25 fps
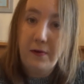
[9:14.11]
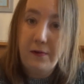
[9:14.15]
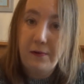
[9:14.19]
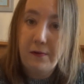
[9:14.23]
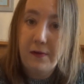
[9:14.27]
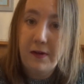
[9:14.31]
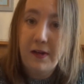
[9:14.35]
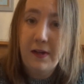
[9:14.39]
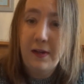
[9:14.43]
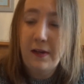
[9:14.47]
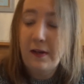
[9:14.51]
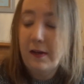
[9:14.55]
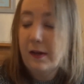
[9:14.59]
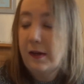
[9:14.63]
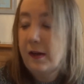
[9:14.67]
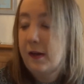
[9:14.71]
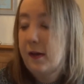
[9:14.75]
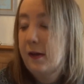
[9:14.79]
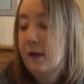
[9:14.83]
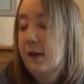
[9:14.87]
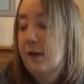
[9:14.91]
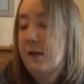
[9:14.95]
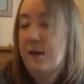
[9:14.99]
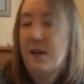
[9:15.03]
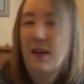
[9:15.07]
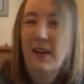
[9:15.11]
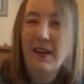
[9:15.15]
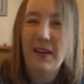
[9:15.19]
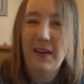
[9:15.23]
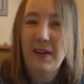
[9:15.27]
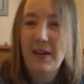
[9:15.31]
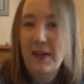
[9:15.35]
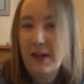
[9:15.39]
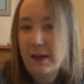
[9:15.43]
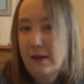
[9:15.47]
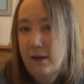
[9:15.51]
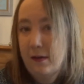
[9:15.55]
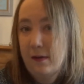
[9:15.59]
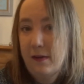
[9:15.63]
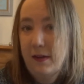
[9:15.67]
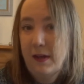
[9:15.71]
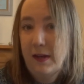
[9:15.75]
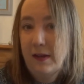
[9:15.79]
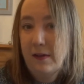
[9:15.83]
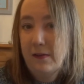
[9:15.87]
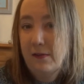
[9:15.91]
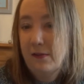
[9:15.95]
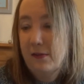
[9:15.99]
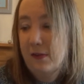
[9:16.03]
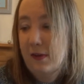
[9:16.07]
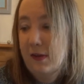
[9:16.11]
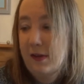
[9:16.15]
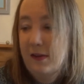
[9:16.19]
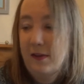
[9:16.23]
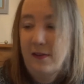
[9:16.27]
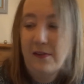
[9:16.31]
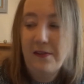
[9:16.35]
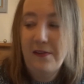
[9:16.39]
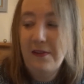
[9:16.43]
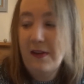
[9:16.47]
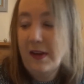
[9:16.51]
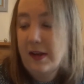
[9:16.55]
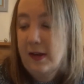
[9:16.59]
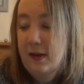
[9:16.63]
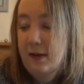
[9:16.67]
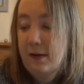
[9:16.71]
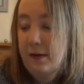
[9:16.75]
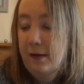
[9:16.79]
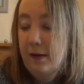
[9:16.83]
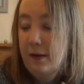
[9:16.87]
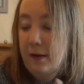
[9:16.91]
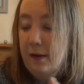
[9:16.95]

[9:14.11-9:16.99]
drinker and you like things like gin,